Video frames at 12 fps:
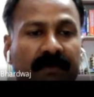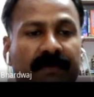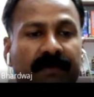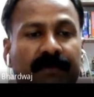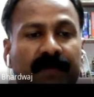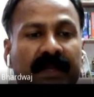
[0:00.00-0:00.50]

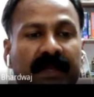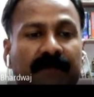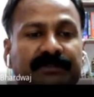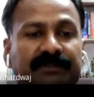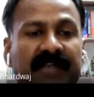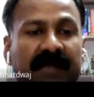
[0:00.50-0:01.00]
when one
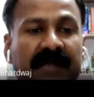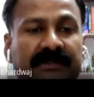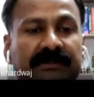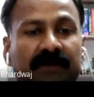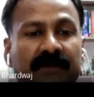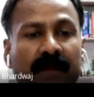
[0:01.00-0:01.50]
object
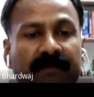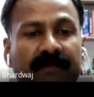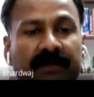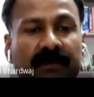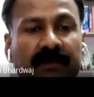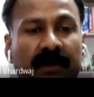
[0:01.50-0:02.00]
is rubbed
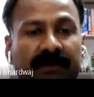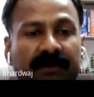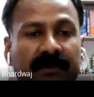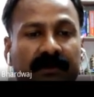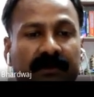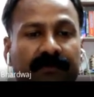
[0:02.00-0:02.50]
with
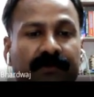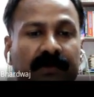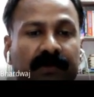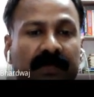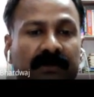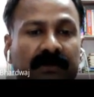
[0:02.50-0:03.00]
other,
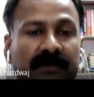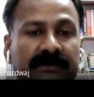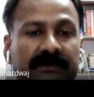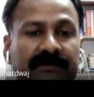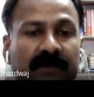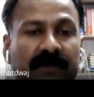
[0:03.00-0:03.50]
few
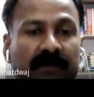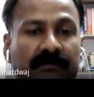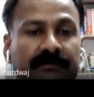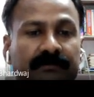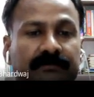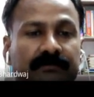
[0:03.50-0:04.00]
electrons
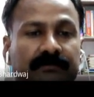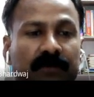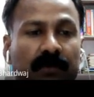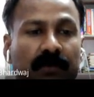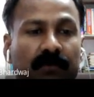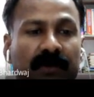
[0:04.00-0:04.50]
from
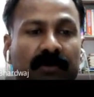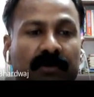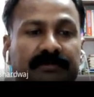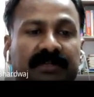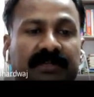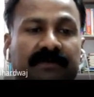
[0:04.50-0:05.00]
one
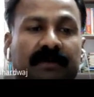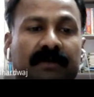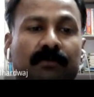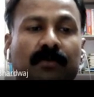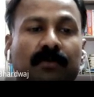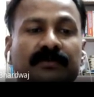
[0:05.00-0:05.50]
object will
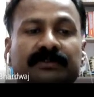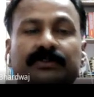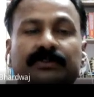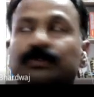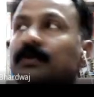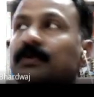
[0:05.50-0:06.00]
move
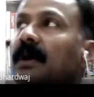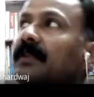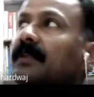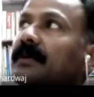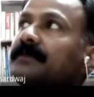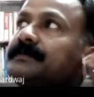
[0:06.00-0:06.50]
to
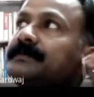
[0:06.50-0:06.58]
other.